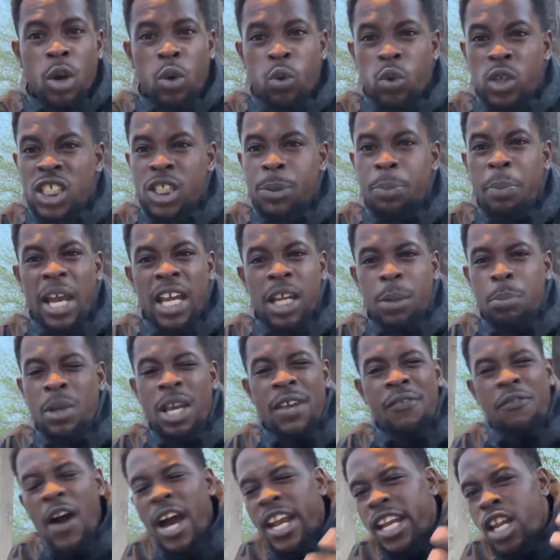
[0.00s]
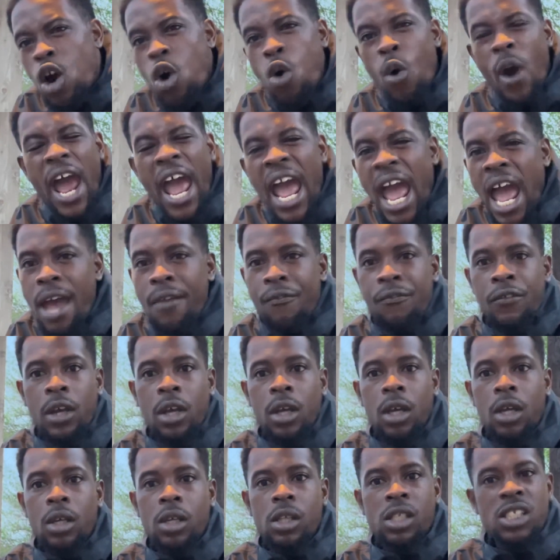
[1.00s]
to respect me if I don't have
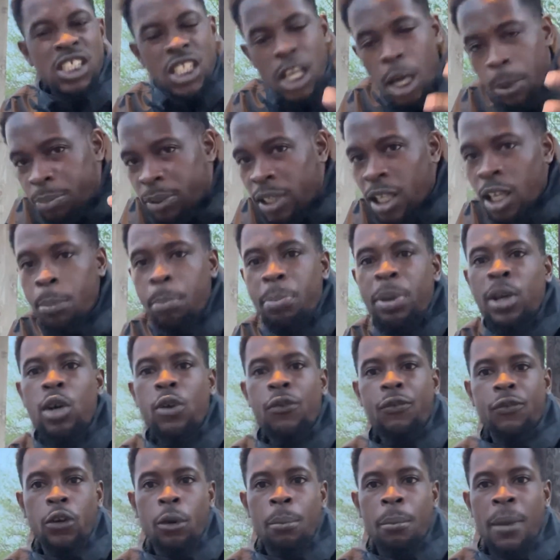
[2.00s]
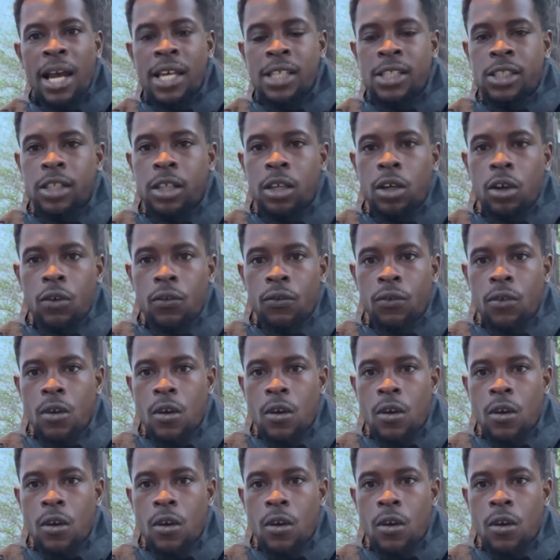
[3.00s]
something built for myself.